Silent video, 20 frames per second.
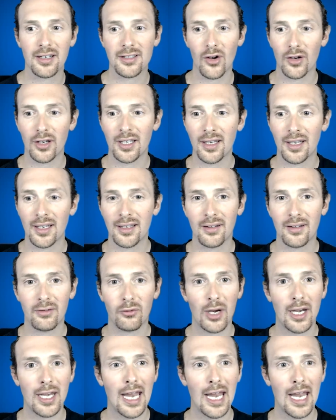So
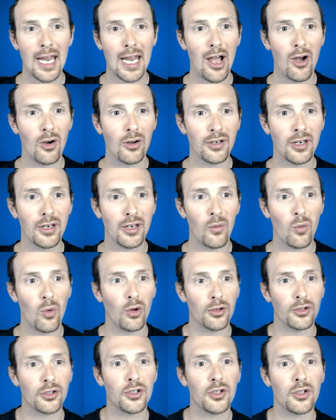right now, I
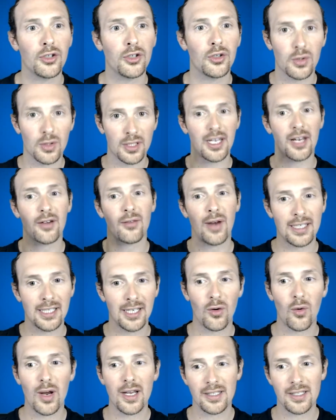want you to start
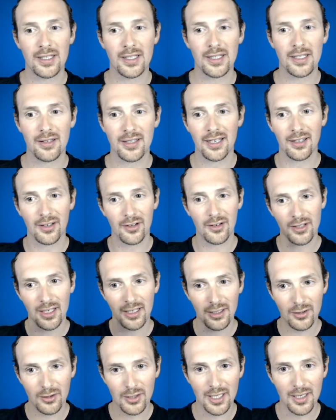writing questions in because
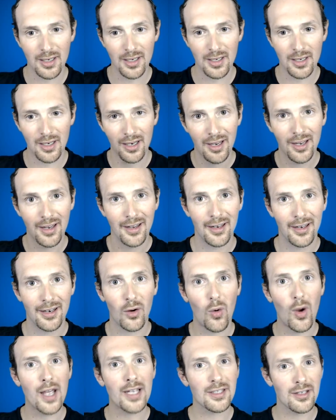I need to see
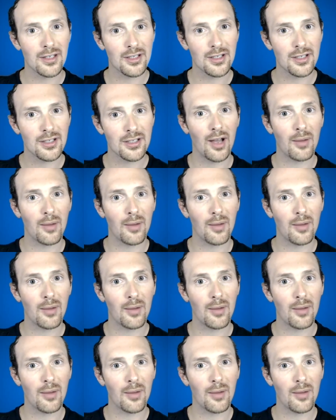the questions.